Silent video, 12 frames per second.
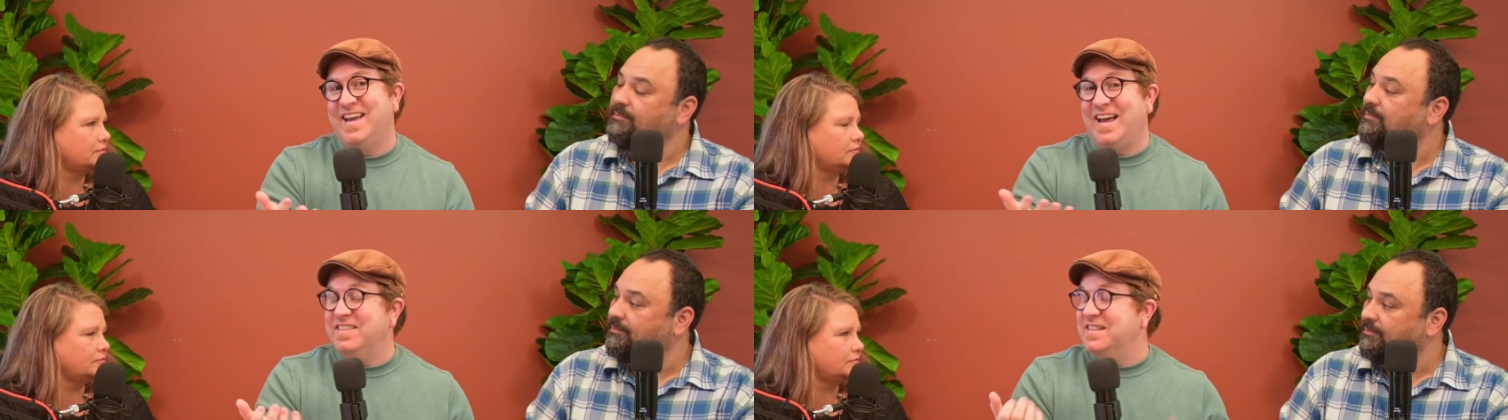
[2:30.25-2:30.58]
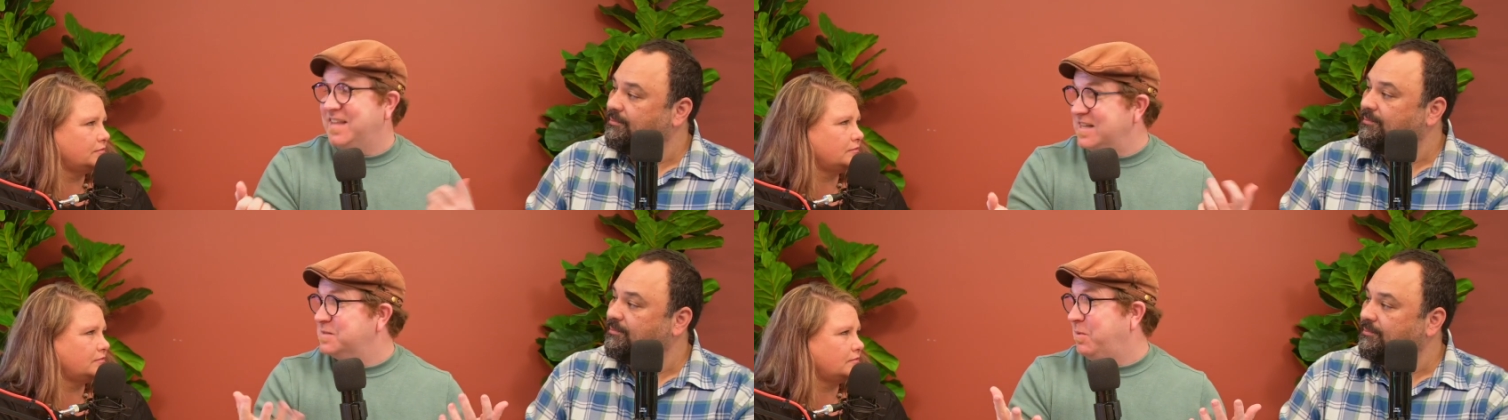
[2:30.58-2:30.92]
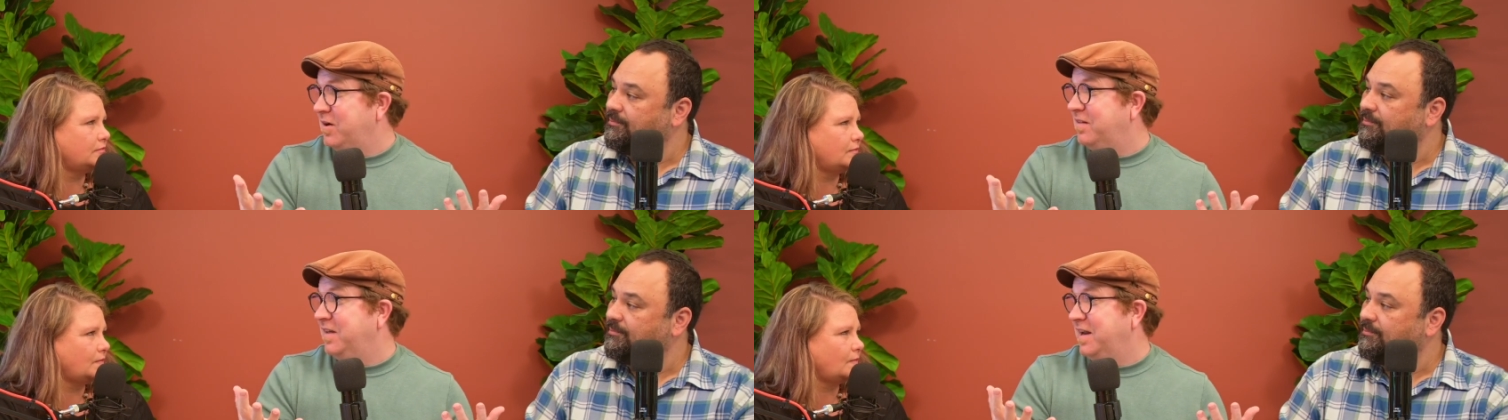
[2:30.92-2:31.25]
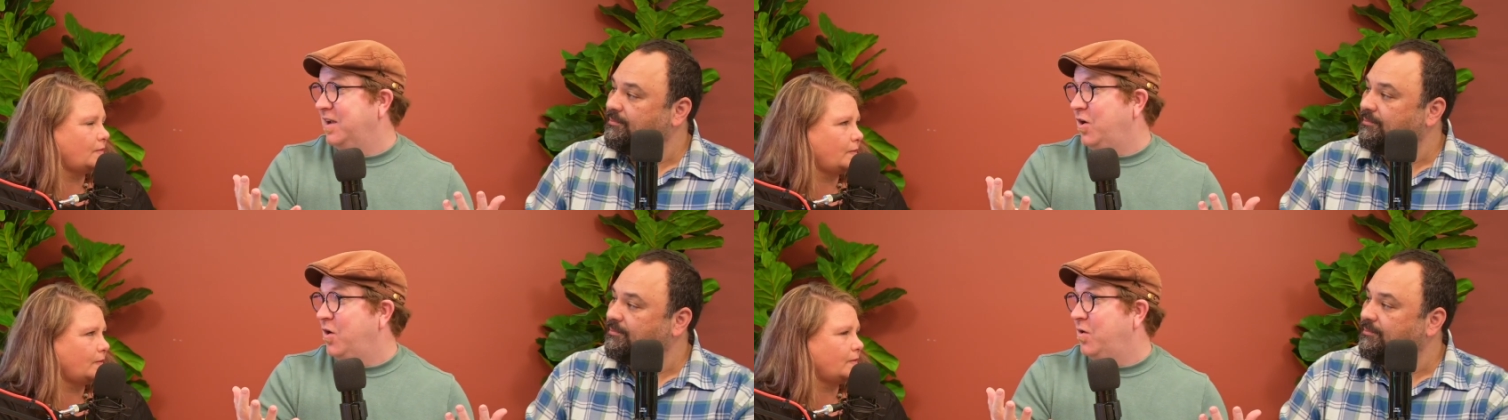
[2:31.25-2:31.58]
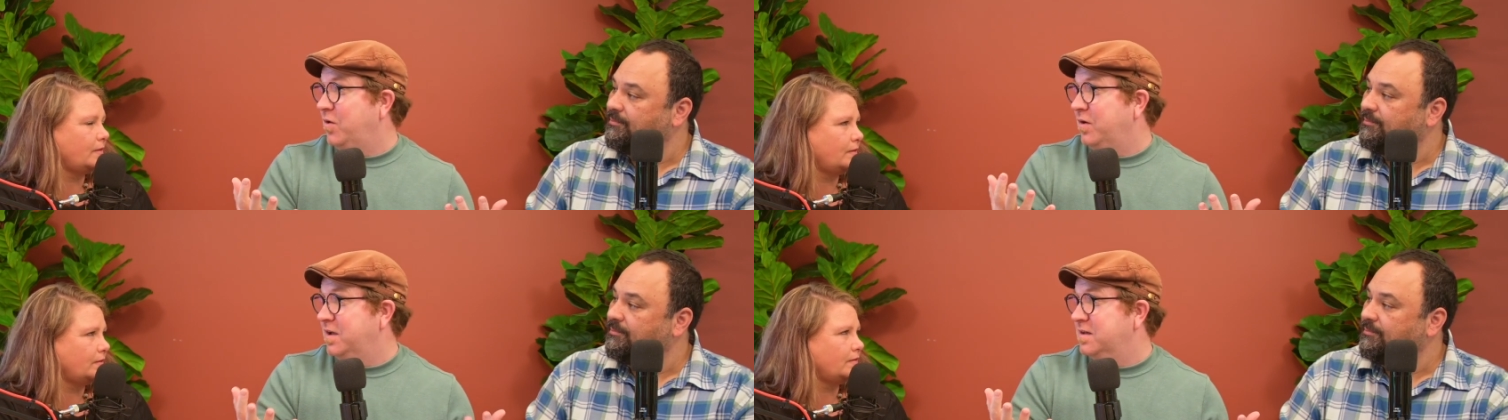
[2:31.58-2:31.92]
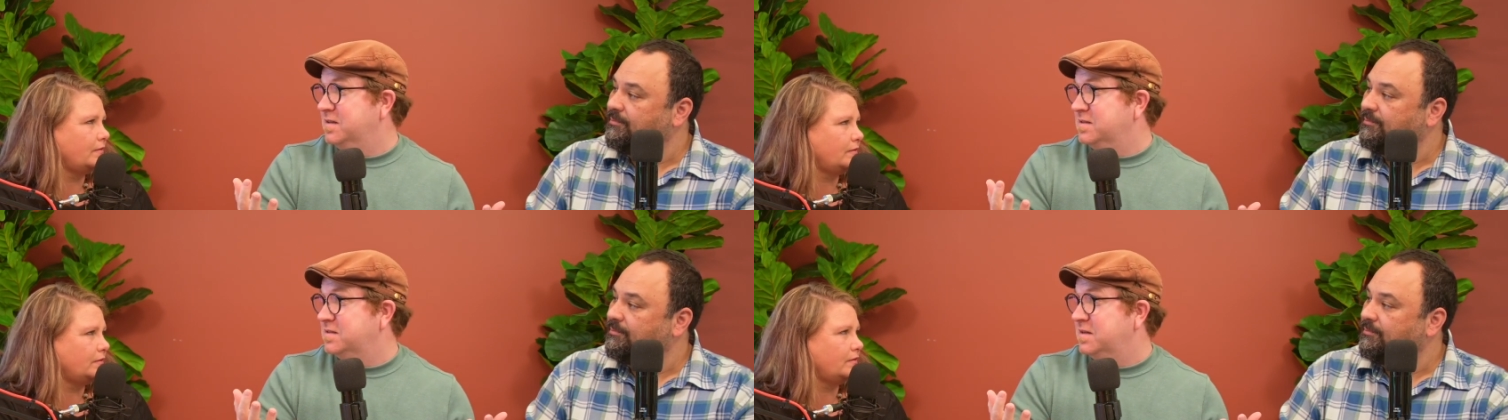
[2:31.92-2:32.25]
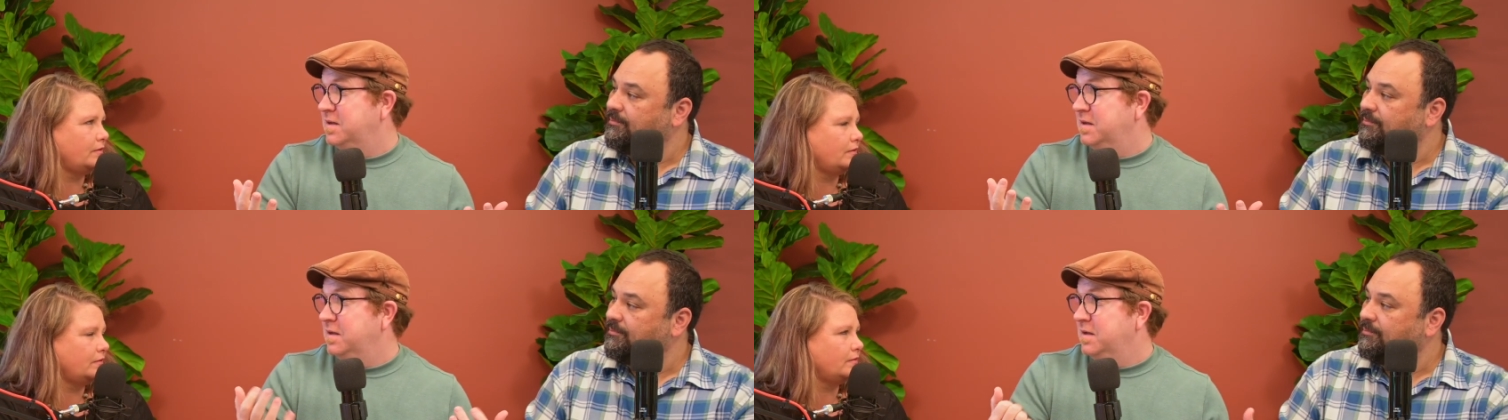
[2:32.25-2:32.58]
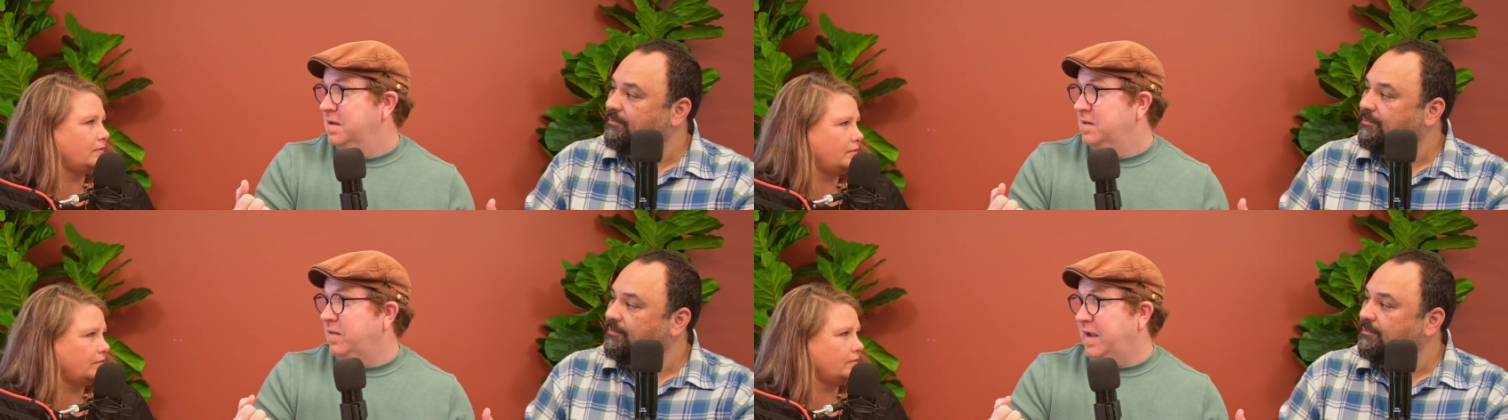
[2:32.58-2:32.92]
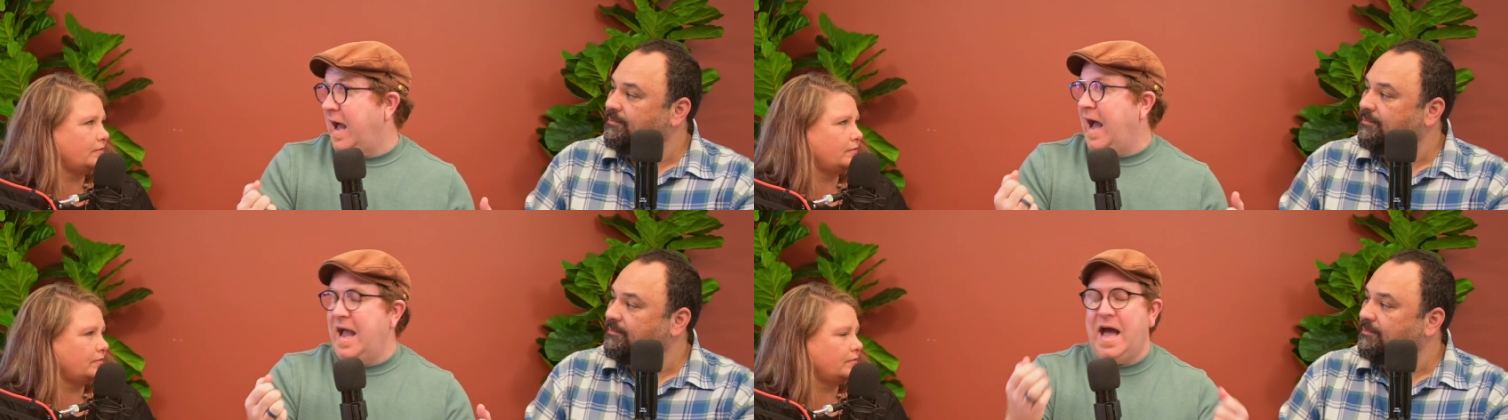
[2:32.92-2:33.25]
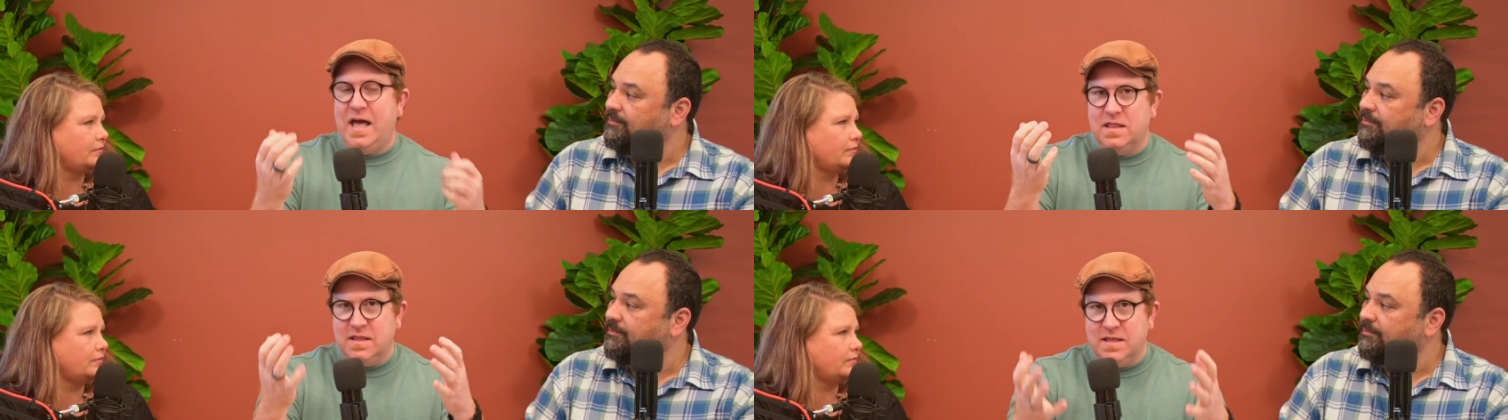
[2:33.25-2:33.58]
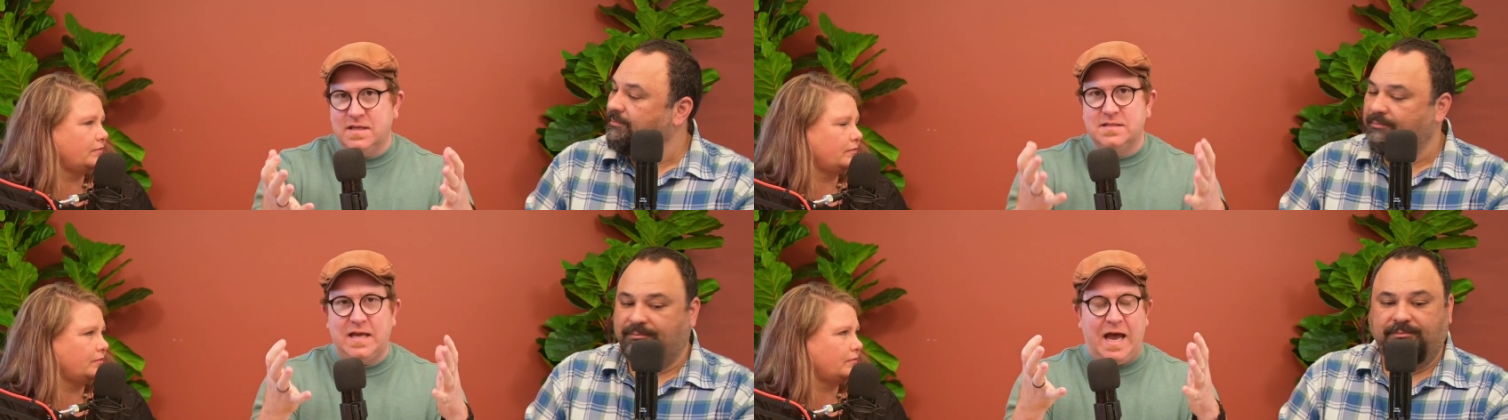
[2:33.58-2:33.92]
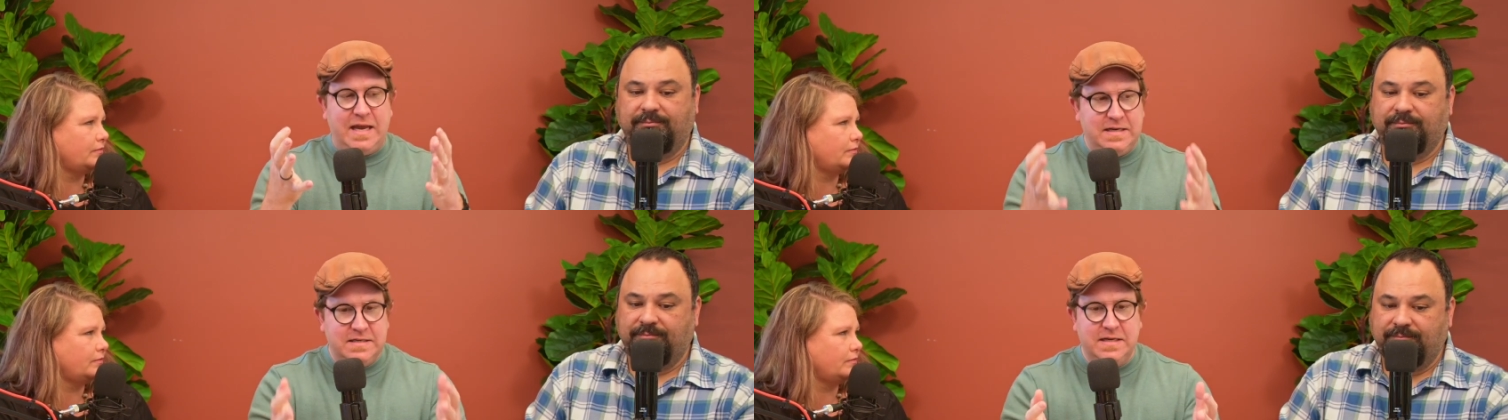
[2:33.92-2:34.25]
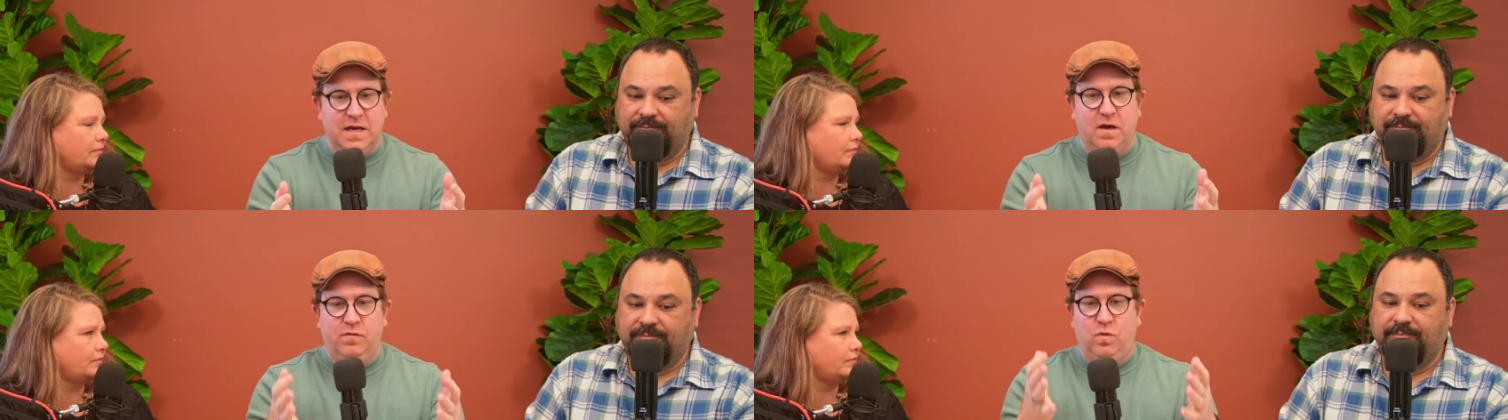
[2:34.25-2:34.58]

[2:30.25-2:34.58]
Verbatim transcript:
Speaker 1: And I think that's part of the letting go is like, I had this idea